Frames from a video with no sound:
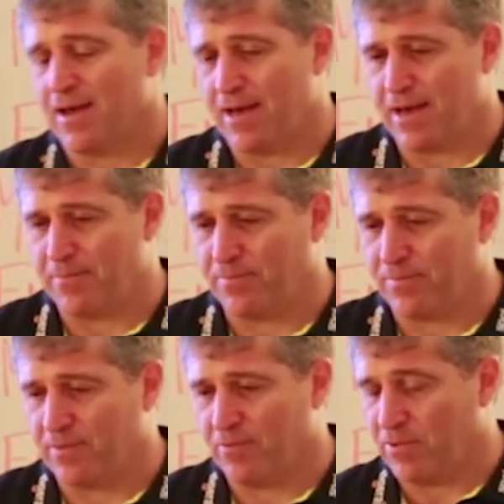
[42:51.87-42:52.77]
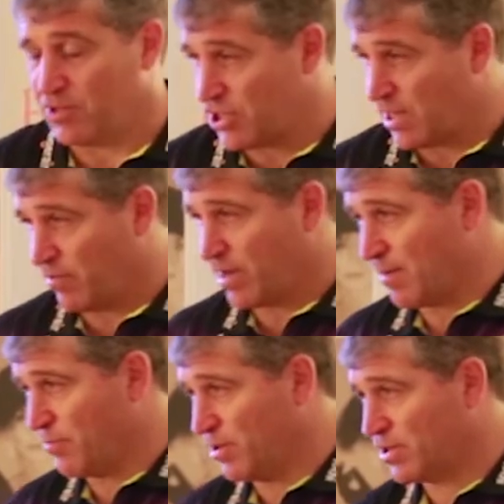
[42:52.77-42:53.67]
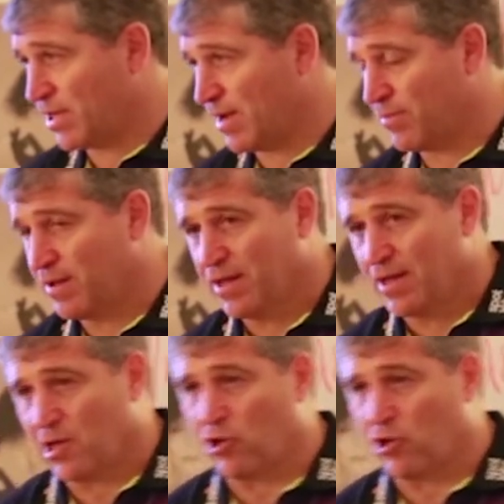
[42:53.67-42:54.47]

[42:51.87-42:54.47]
um, when the salary cap breach happened, a